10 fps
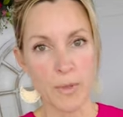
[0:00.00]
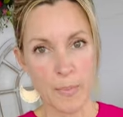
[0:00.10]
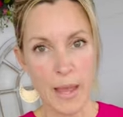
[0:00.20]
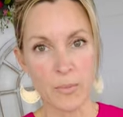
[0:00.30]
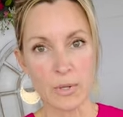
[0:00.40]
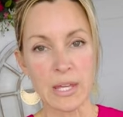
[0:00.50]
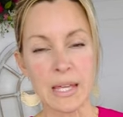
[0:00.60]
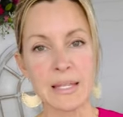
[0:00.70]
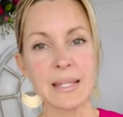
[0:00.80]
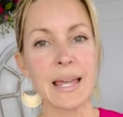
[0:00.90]
the paint really
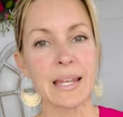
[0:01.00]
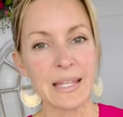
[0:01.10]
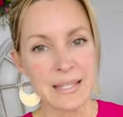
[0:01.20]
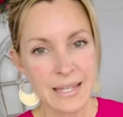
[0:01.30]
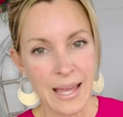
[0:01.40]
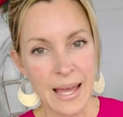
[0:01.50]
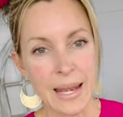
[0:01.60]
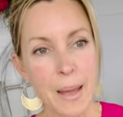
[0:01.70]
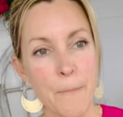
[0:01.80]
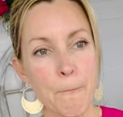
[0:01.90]
easy, and it
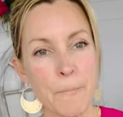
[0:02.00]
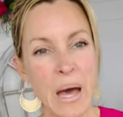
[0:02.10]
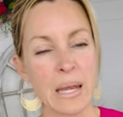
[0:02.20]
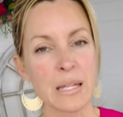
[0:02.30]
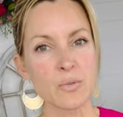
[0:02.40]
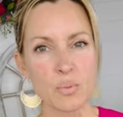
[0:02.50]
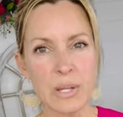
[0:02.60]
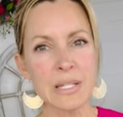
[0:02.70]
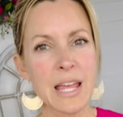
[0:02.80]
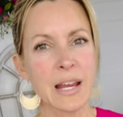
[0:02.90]
did, but it's
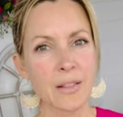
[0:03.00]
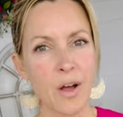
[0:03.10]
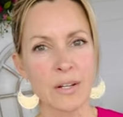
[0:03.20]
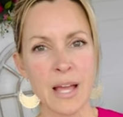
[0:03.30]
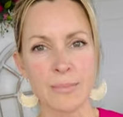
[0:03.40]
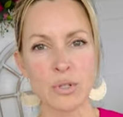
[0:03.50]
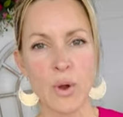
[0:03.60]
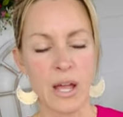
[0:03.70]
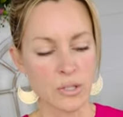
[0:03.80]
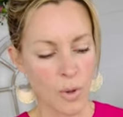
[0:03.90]
really taken a long time to
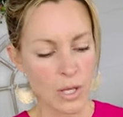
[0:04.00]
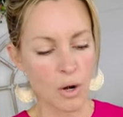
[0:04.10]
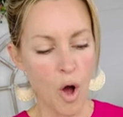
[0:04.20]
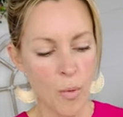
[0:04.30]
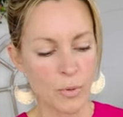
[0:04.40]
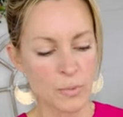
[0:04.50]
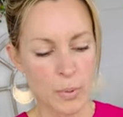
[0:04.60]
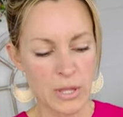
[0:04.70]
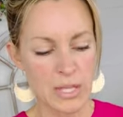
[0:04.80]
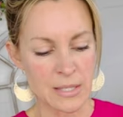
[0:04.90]
dry, so I could almost
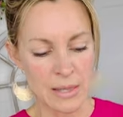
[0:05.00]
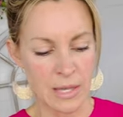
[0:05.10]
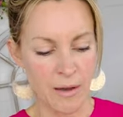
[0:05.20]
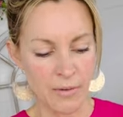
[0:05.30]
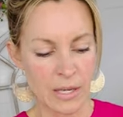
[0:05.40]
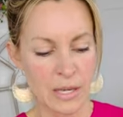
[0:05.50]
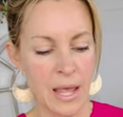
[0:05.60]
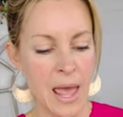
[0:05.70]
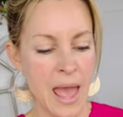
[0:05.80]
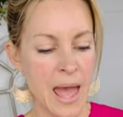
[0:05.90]
put these in the oven,
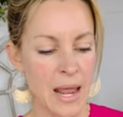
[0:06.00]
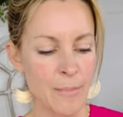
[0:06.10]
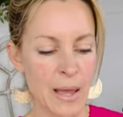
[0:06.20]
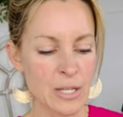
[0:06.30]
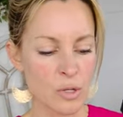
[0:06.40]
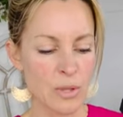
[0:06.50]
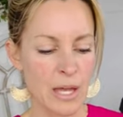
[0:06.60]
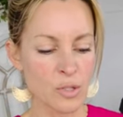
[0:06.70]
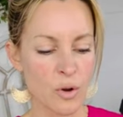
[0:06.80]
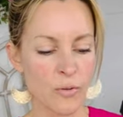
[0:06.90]
and I might do
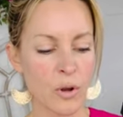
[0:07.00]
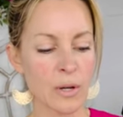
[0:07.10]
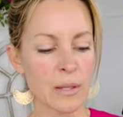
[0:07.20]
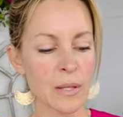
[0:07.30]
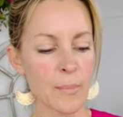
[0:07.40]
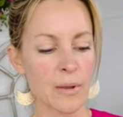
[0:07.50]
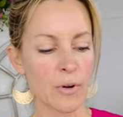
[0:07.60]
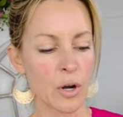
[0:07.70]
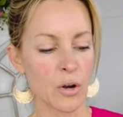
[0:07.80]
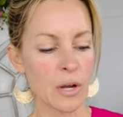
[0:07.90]
that. So if you're in a little bit of a
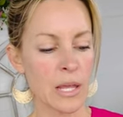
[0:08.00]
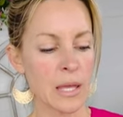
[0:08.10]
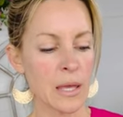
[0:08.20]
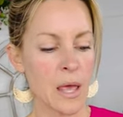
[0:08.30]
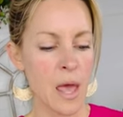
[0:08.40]
hurry,